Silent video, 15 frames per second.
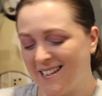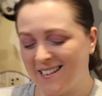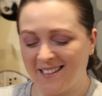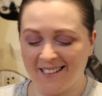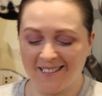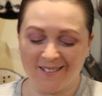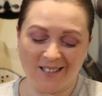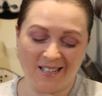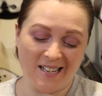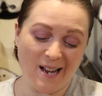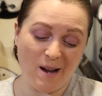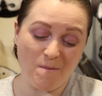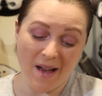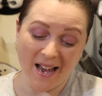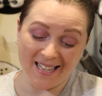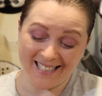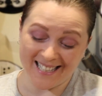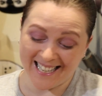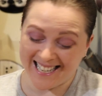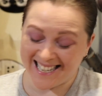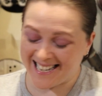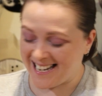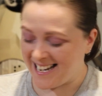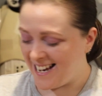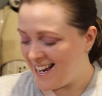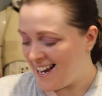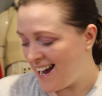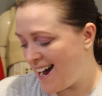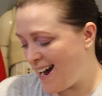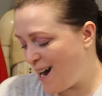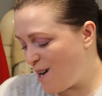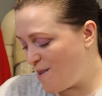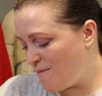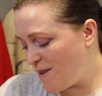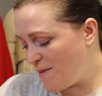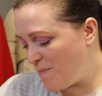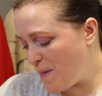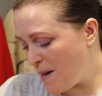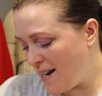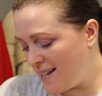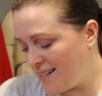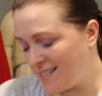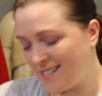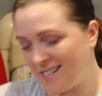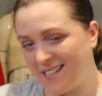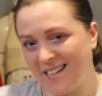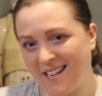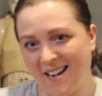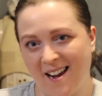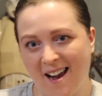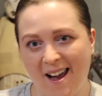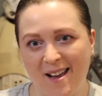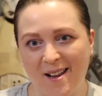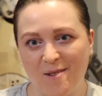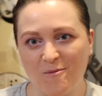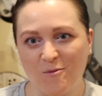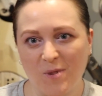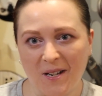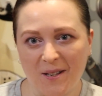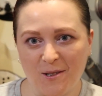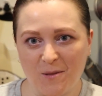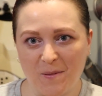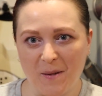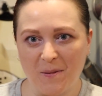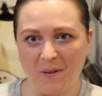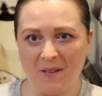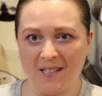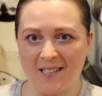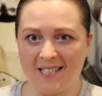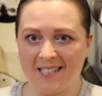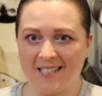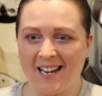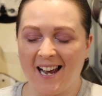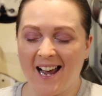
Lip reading: They're looking amazing, but yeah, I am one of those people that